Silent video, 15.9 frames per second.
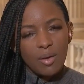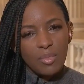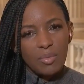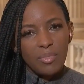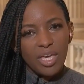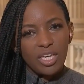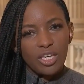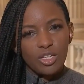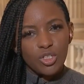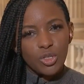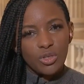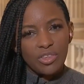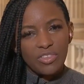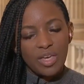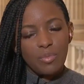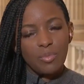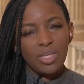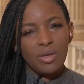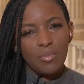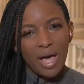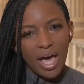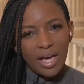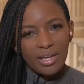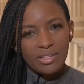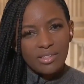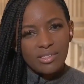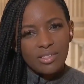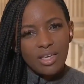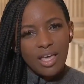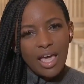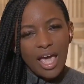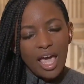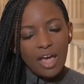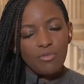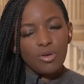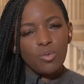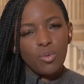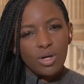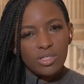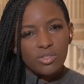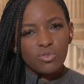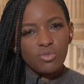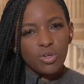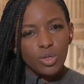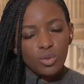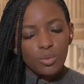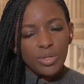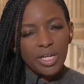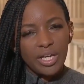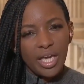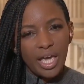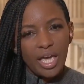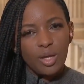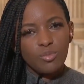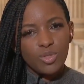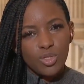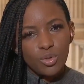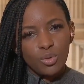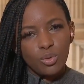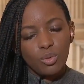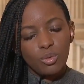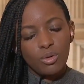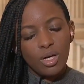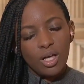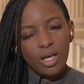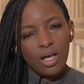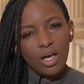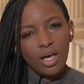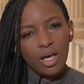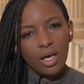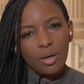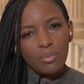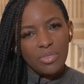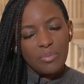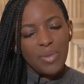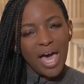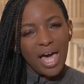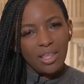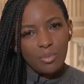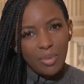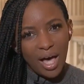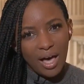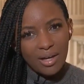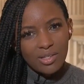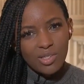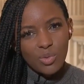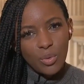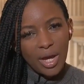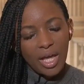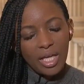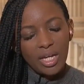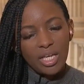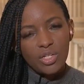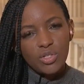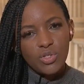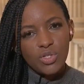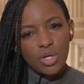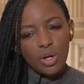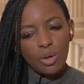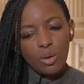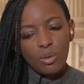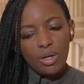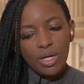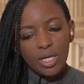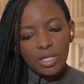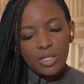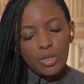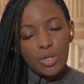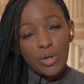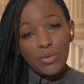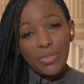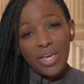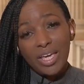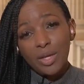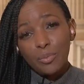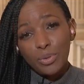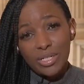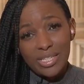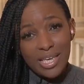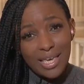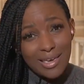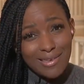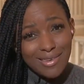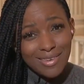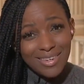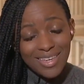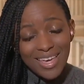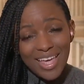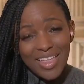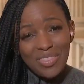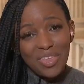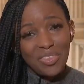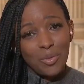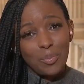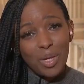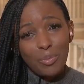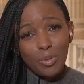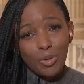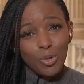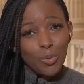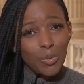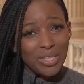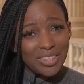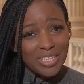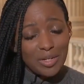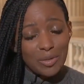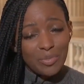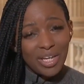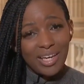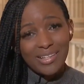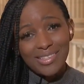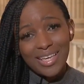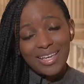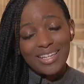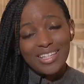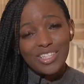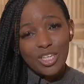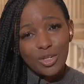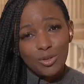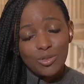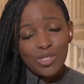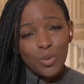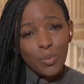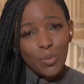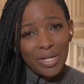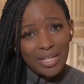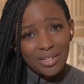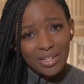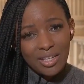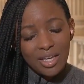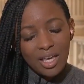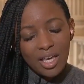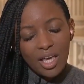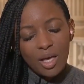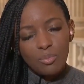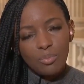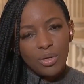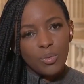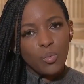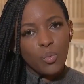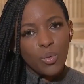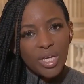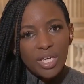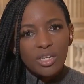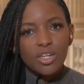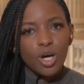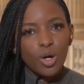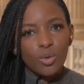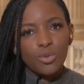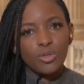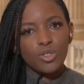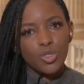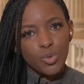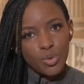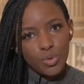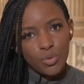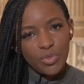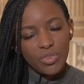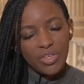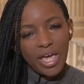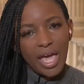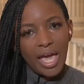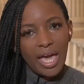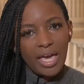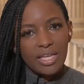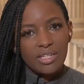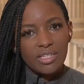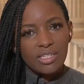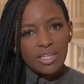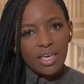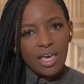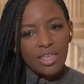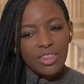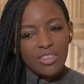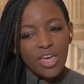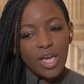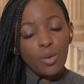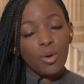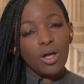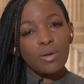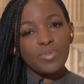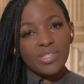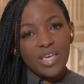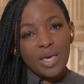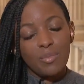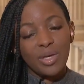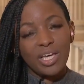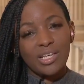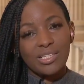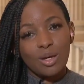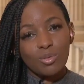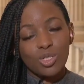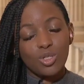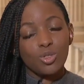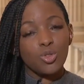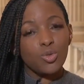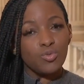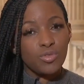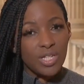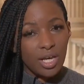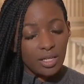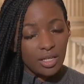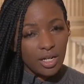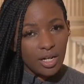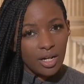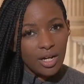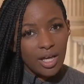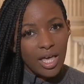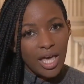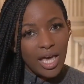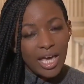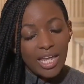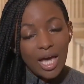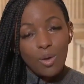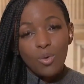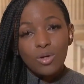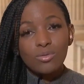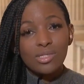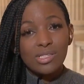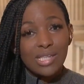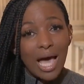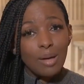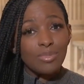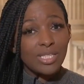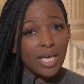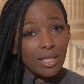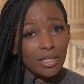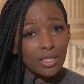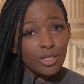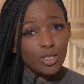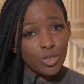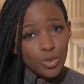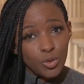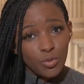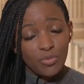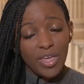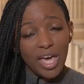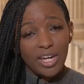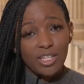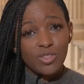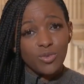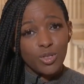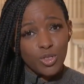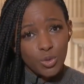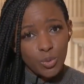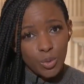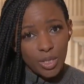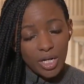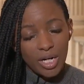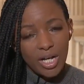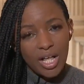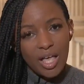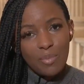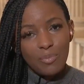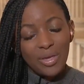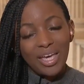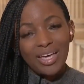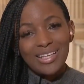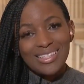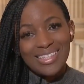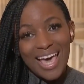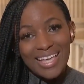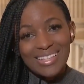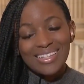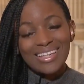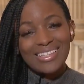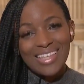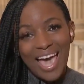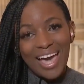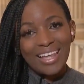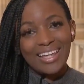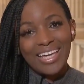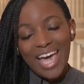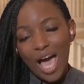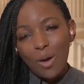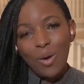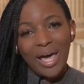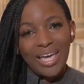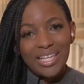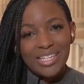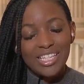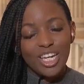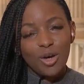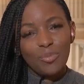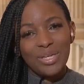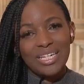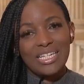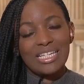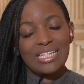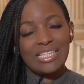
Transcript: in making sure that they minimize everyone's vote when it came to the ballot box, right? And so, you know, they can pretend that the people are with them because they continue to win, but we know the truth. And they were upset because I was a truth teller. And I won't stop telling the truth, that is for sure, because that's exactly how I ended up in